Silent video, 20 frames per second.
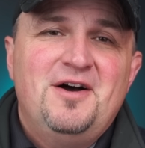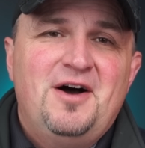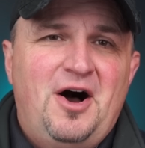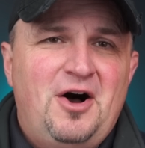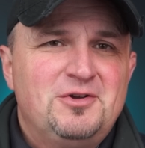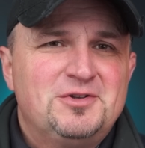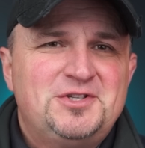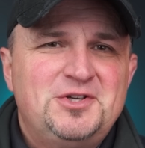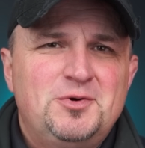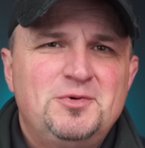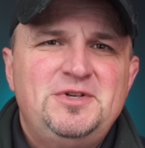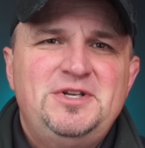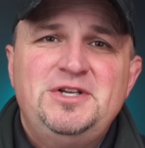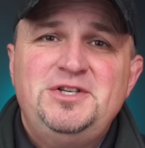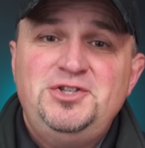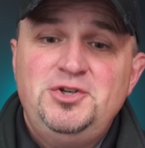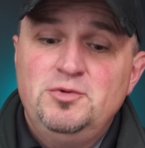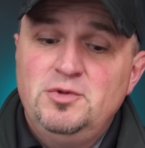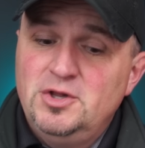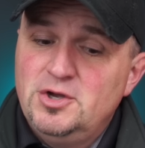Also,
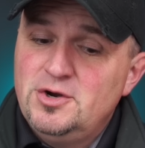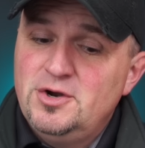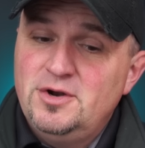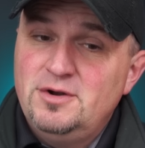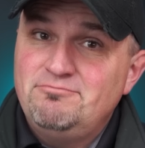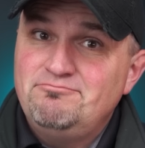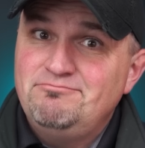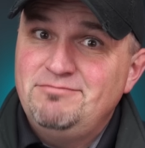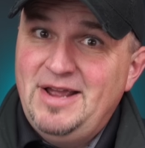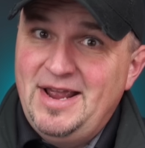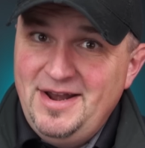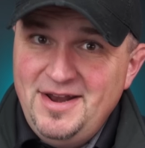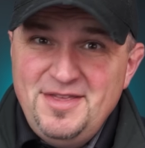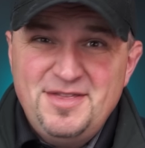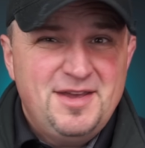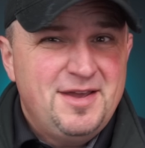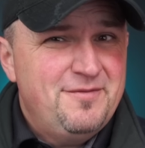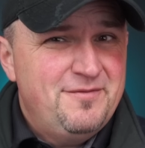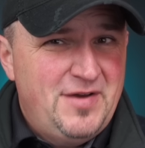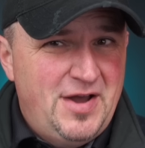did you learn
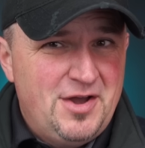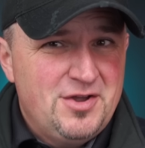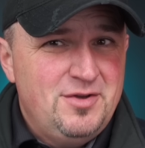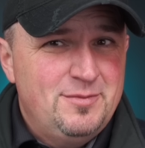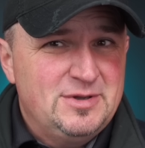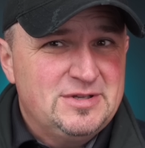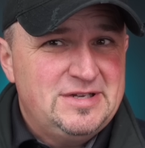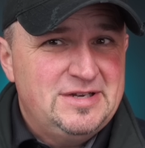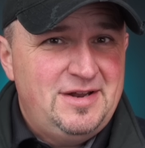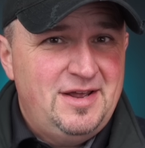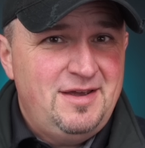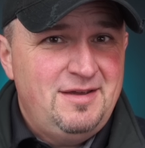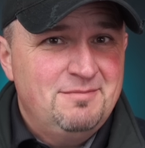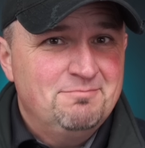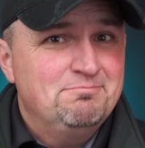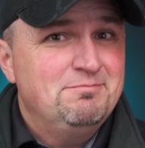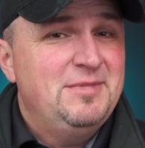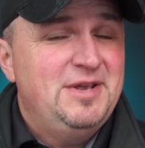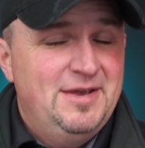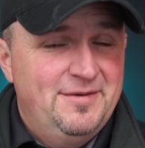anything valuable today?
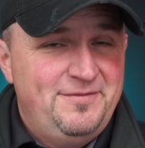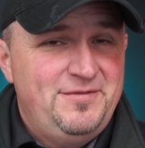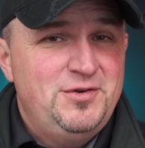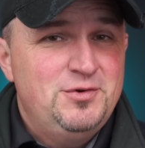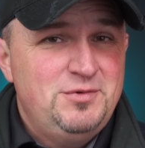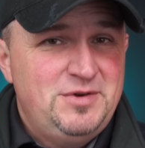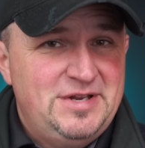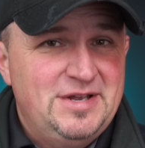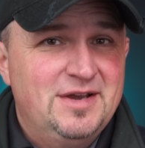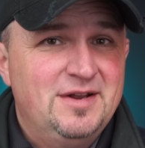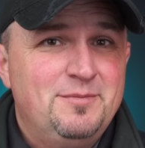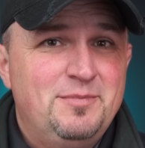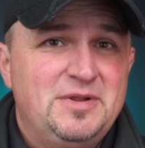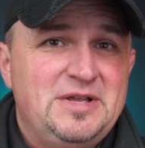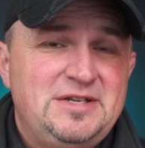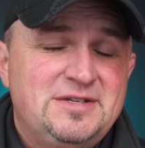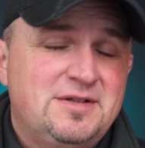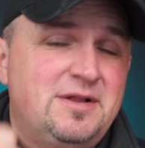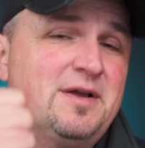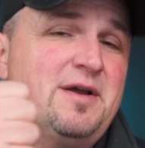If you did,
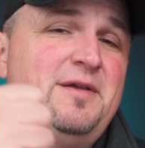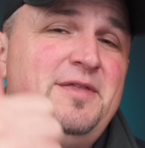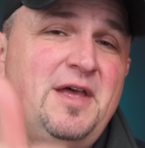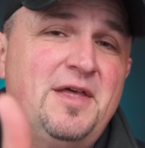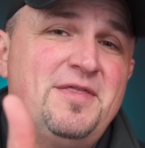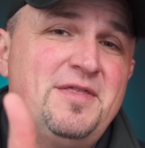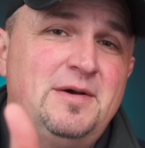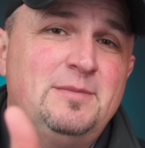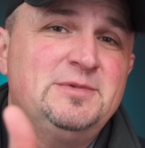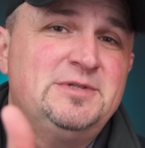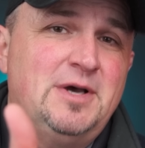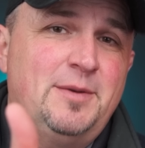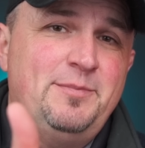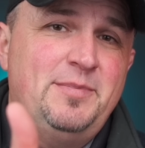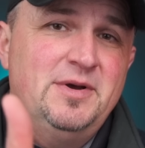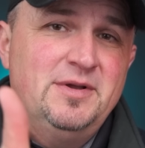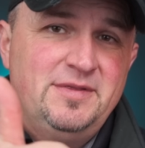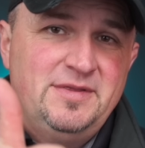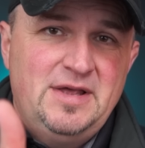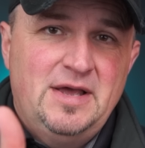please click on that thumbs
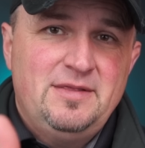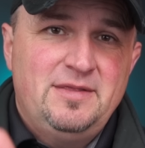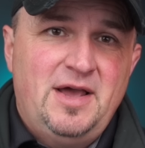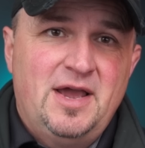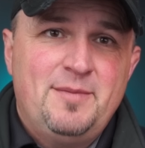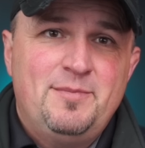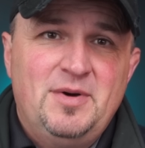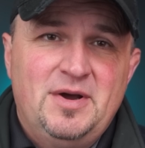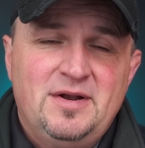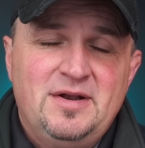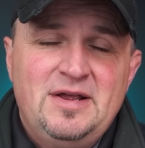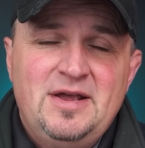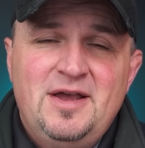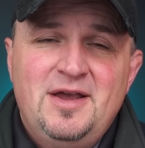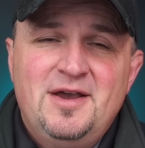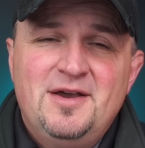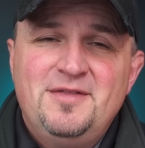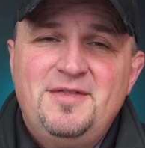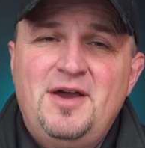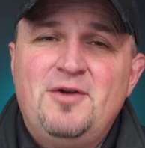up button, that like button.
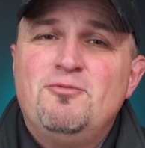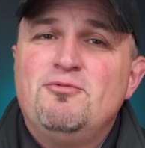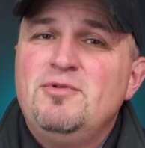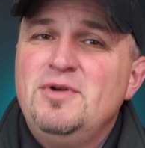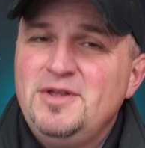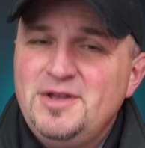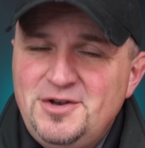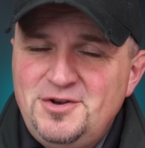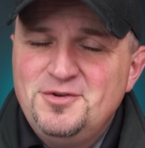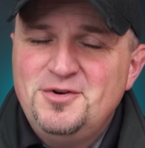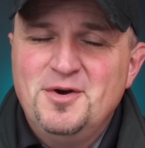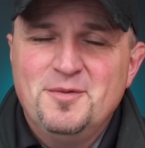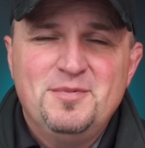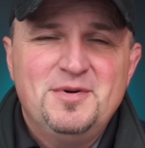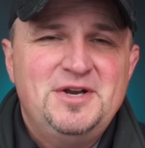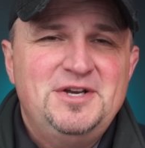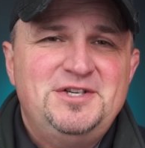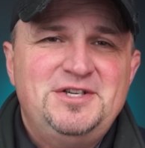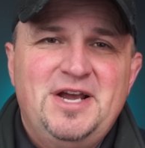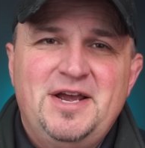I really do
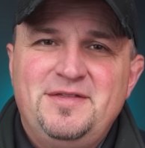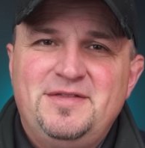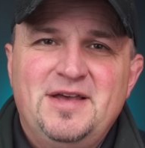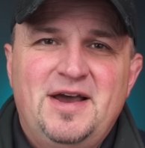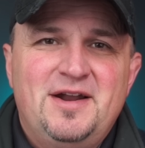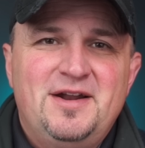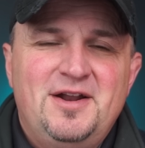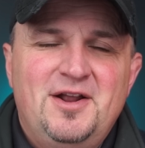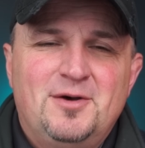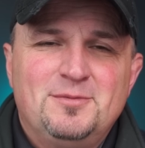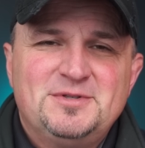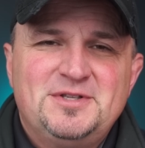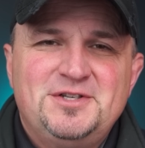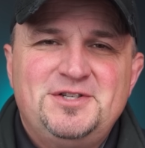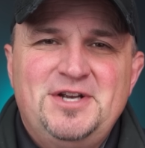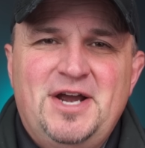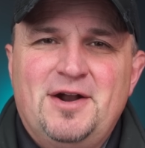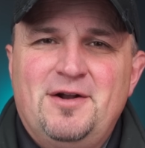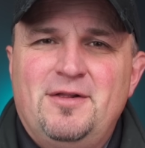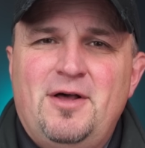appreciate that. It helps the
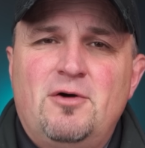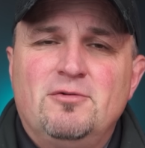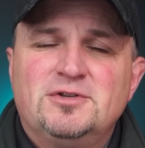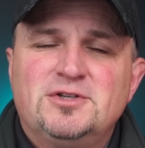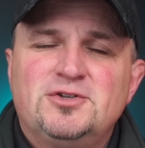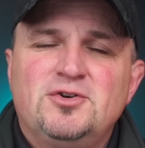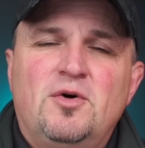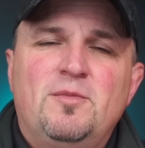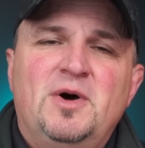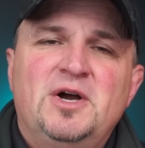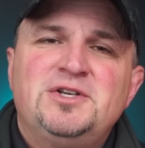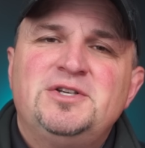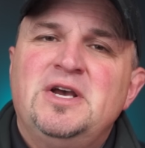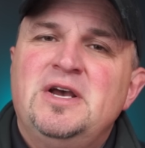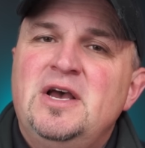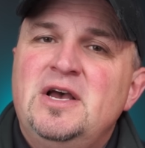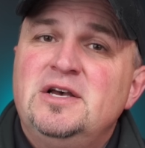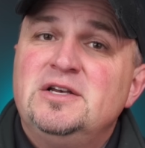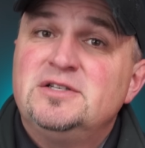channel out so much.